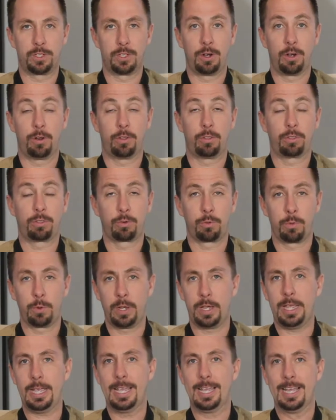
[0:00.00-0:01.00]
There are
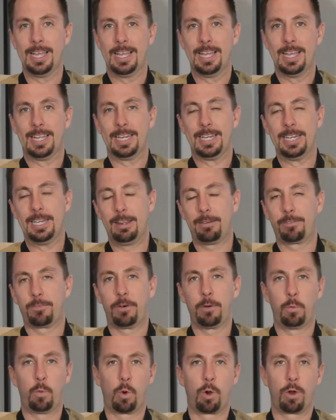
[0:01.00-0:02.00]
3
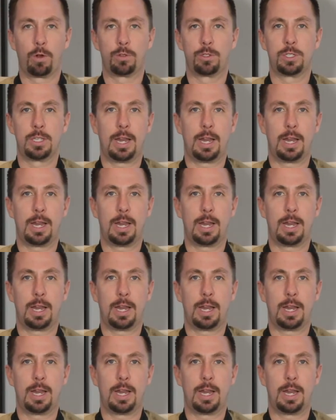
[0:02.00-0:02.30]
different words